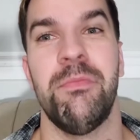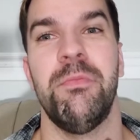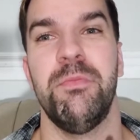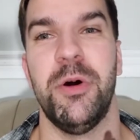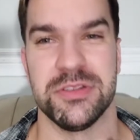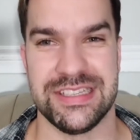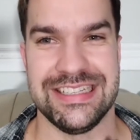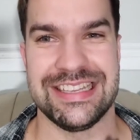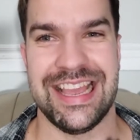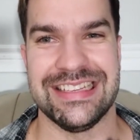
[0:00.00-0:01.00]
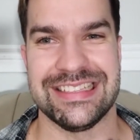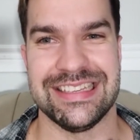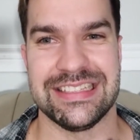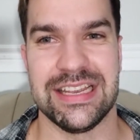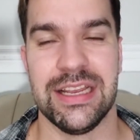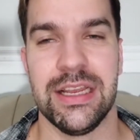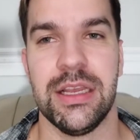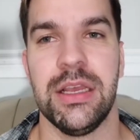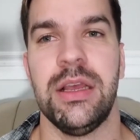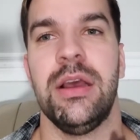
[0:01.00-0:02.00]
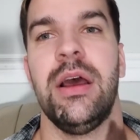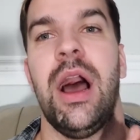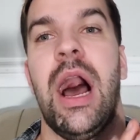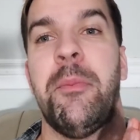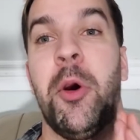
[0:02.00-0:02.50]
most of these cases. I'm